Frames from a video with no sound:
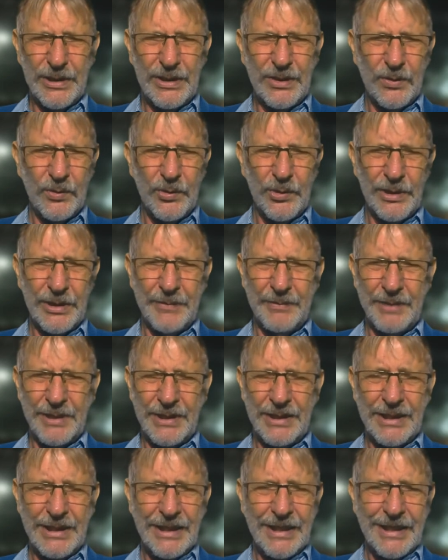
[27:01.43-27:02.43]
in the word. I
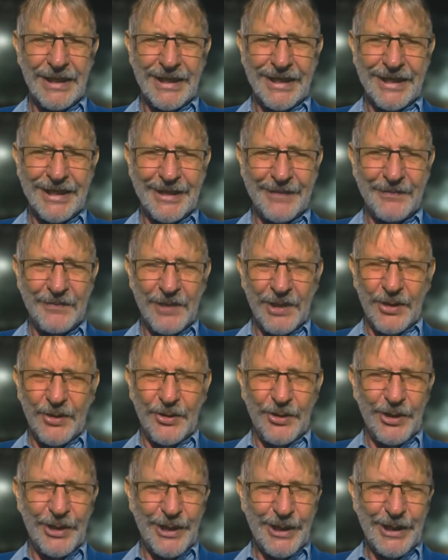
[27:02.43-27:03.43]
mean,
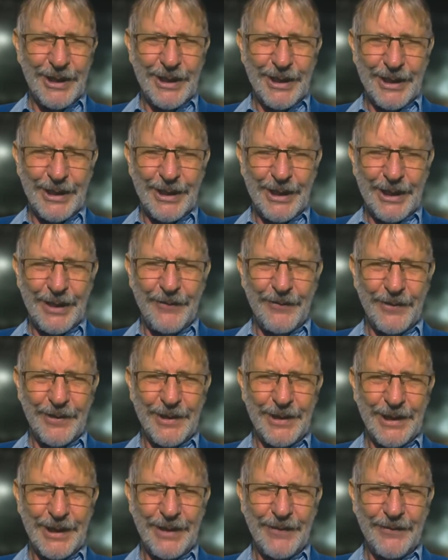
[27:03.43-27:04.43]

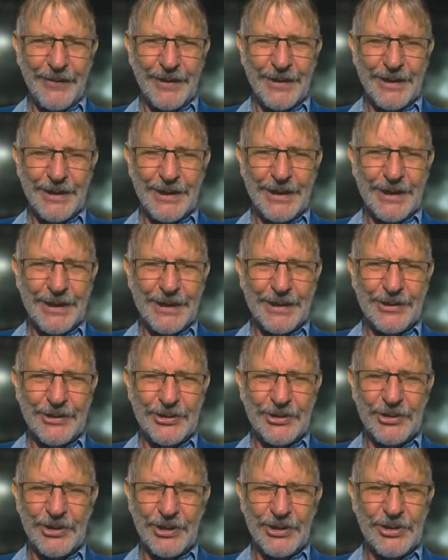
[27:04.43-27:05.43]
even
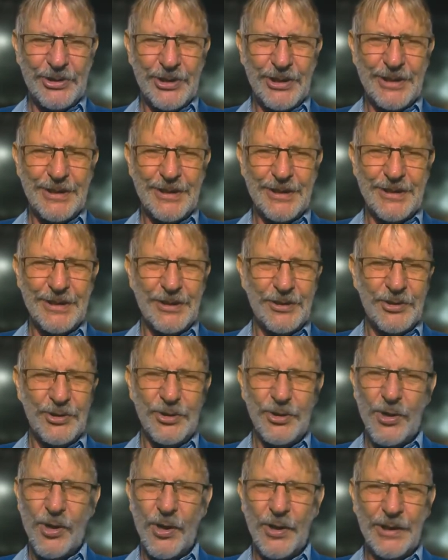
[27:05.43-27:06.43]
Jesus said, you
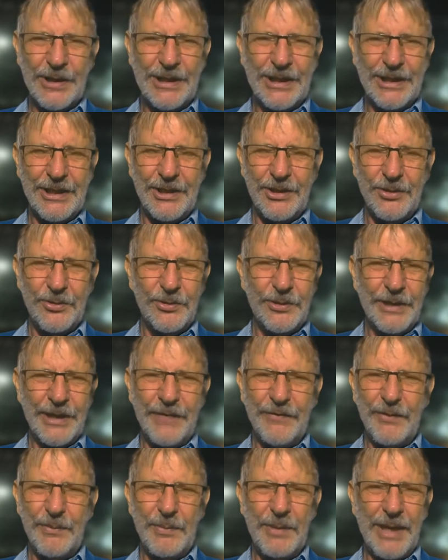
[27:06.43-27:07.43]
will
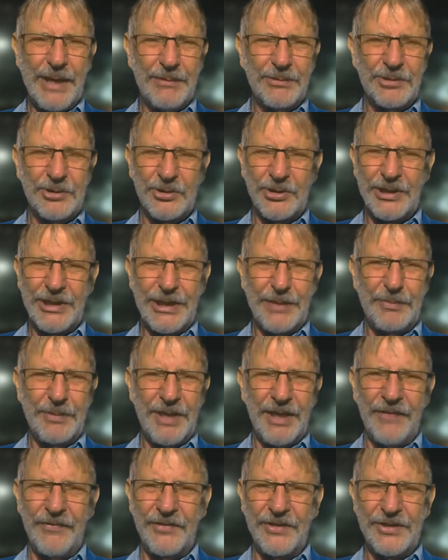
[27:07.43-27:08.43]
never be able to keep
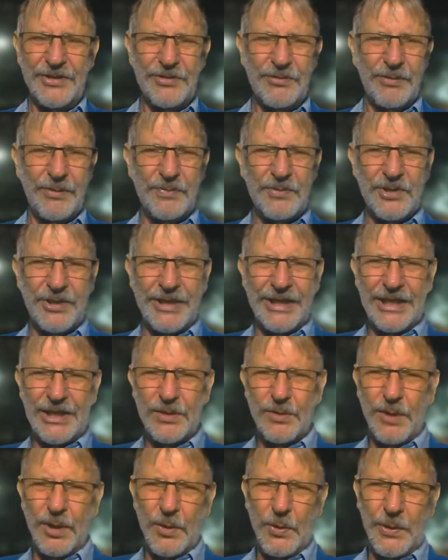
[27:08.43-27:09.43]
every scripture. That's
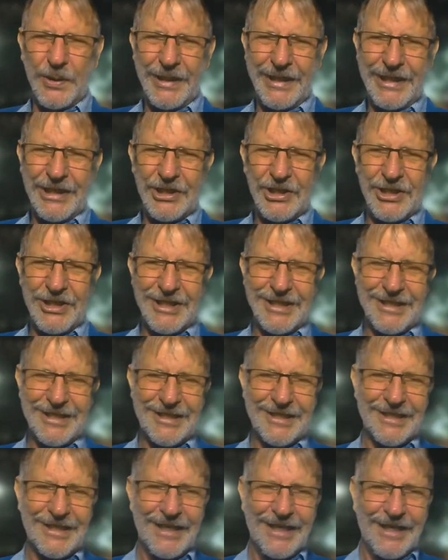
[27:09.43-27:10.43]
why we need
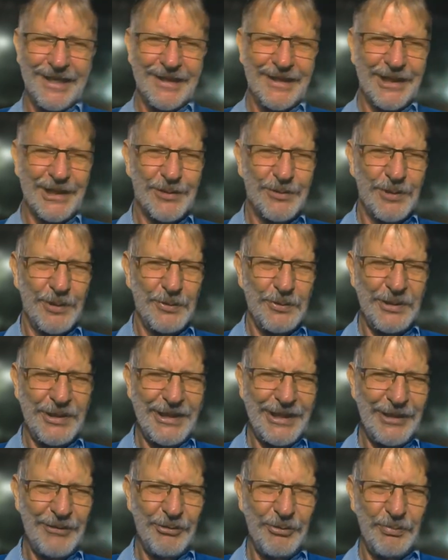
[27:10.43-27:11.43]
Jesus. That's why we
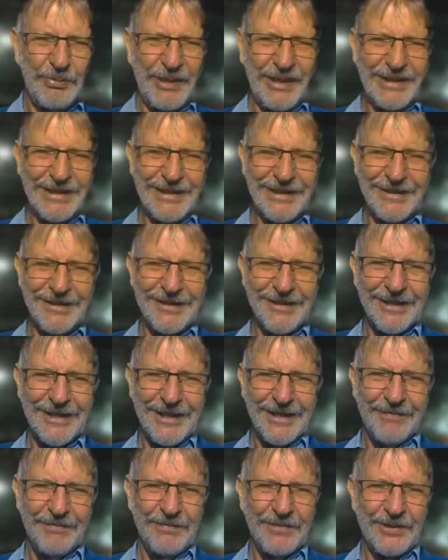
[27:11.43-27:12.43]
need repentance.
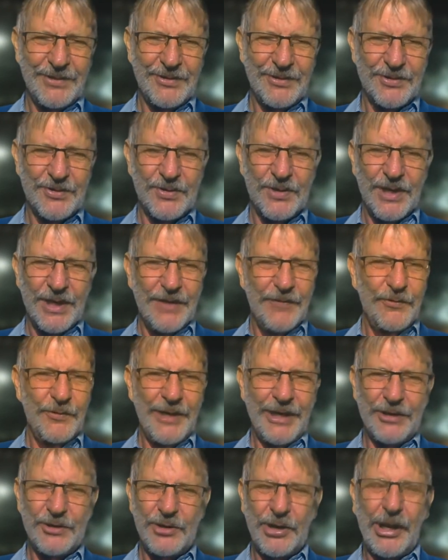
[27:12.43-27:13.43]
Because if we
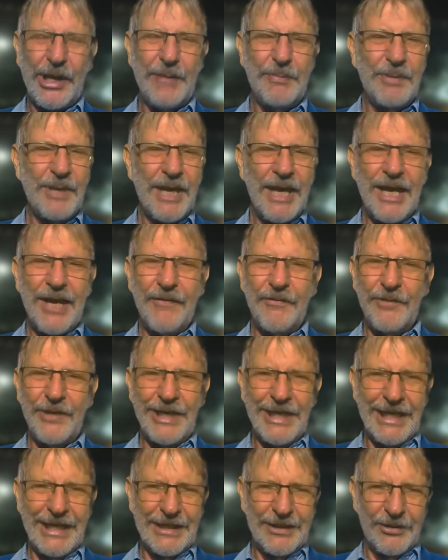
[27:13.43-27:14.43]
had to keep every
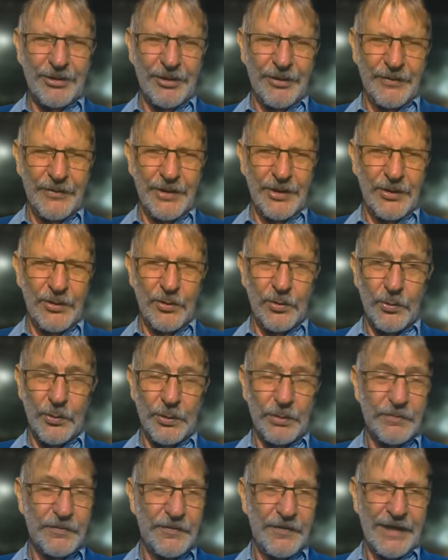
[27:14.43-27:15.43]
letter of the law,
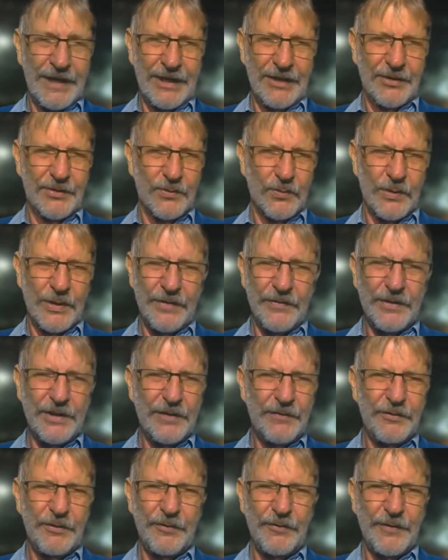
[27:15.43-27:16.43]
we'd fail on, even
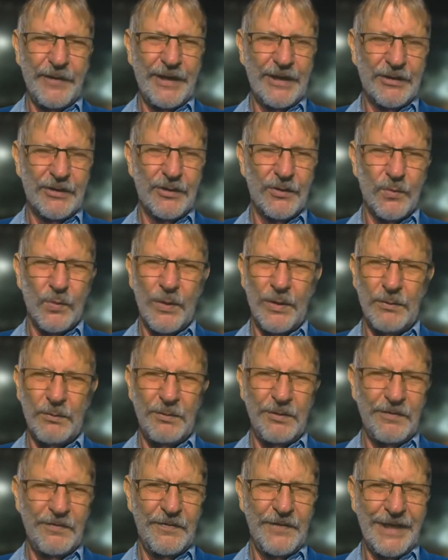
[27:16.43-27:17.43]
if we failed on one,
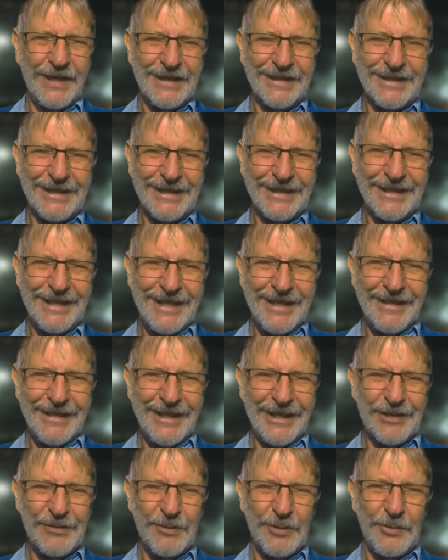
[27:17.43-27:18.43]
we failed. And
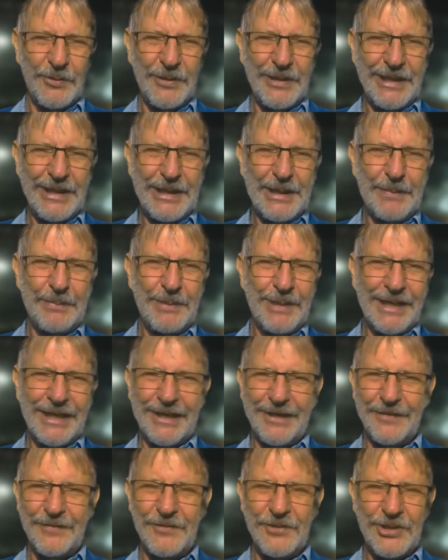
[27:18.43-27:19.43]
that's why we need the
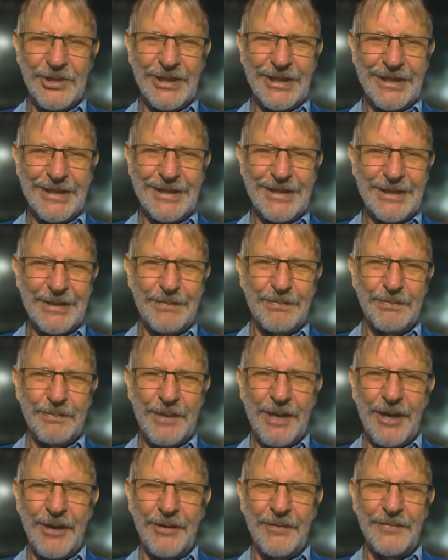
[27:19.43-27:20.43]
blood of Jesus, the
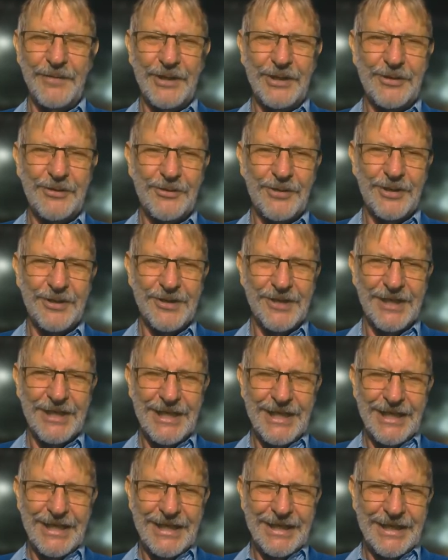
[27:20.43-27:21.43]
power of the cross
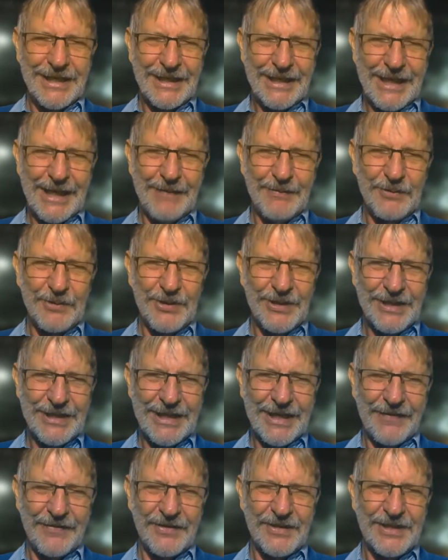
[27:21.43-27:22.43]
that came to
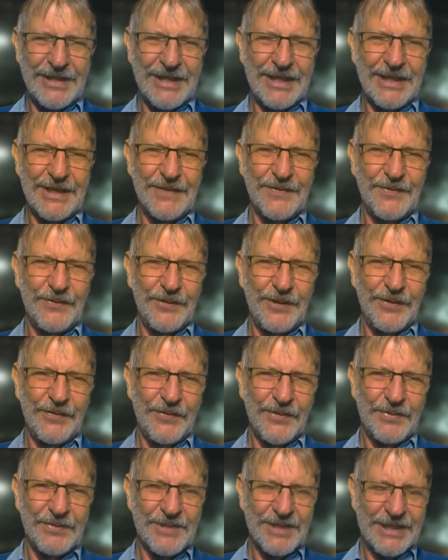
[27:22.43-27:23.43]
save us, set us free
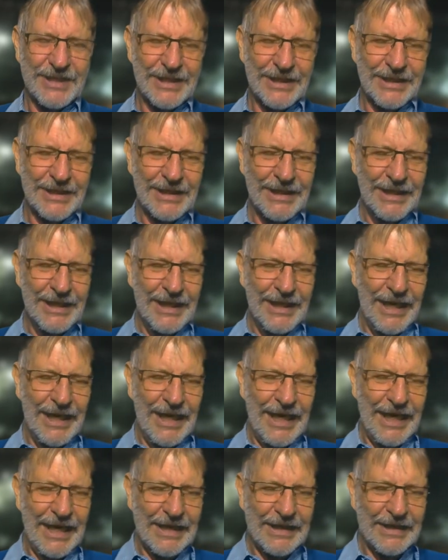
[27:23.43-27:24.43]
from sin.
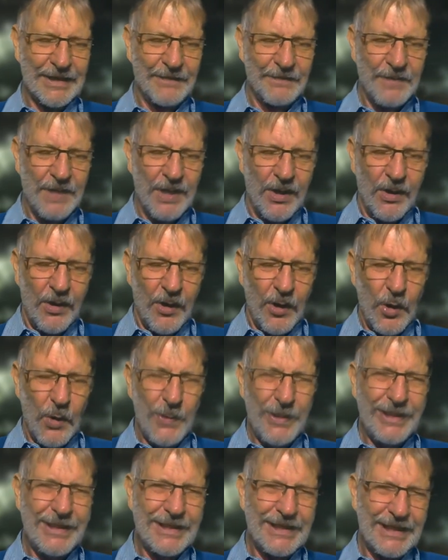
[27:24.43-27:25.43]
And are
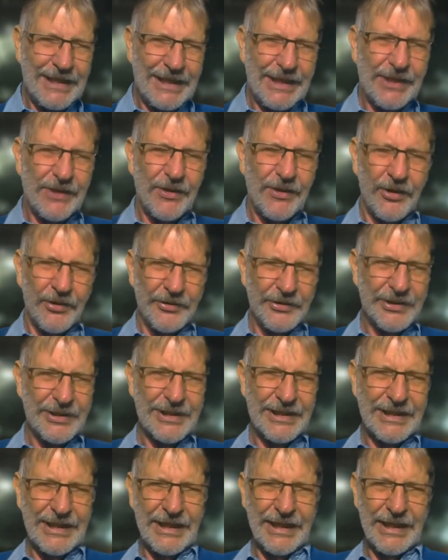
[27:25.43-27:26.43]
we dealing
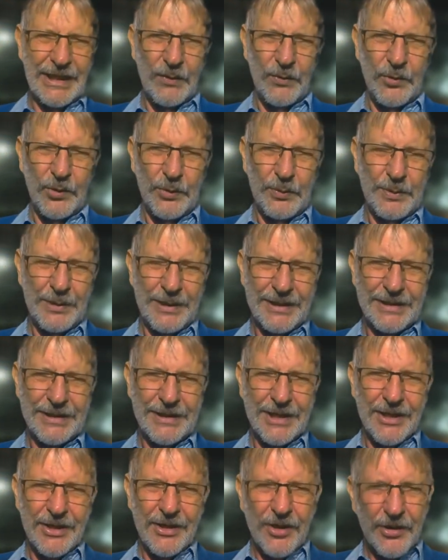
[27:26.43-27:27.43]
honestly in our workplace?
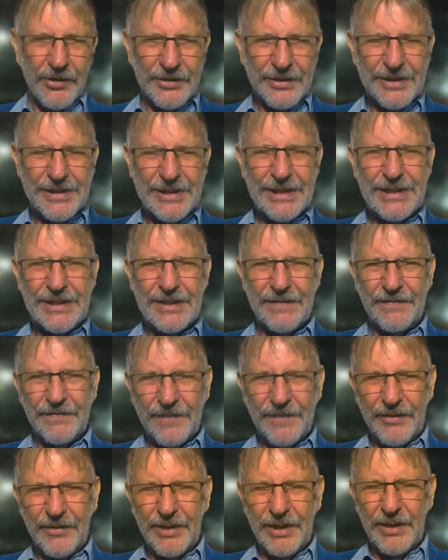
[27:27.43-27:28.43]
Honesty is a
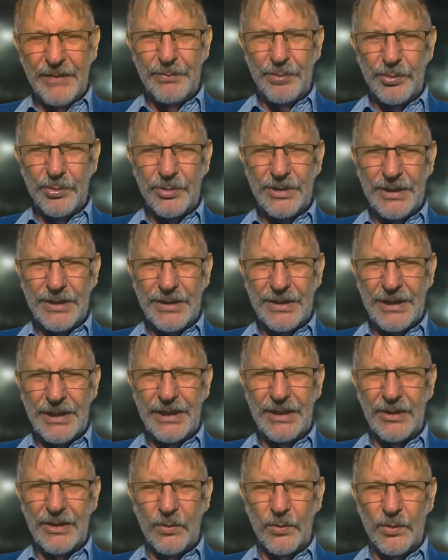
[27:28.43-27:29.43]
very important thing
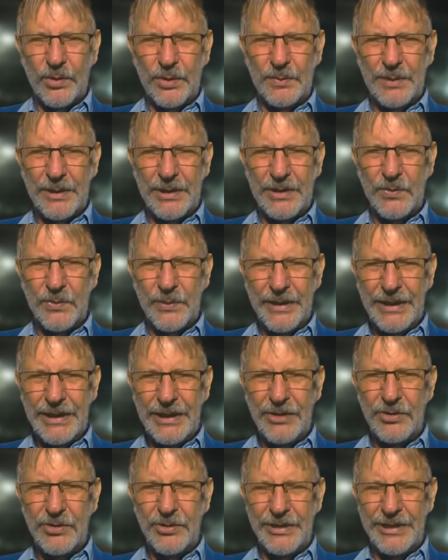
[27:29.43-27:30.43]
in a workplace. We
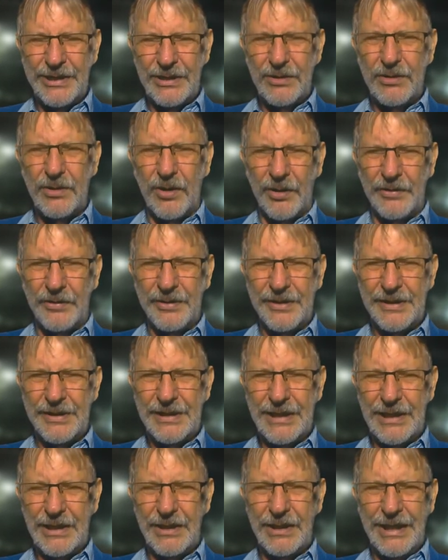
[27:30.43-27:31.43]
need to deal
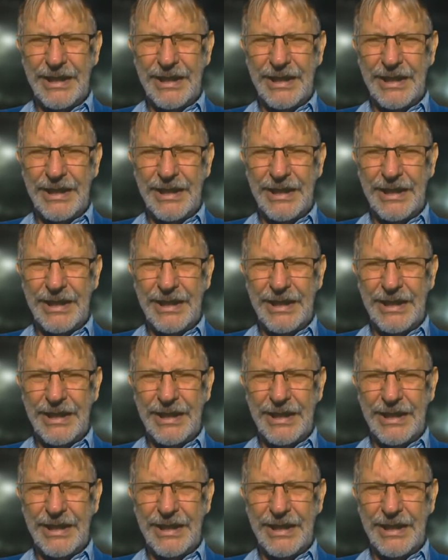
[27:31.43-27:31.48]
honestly.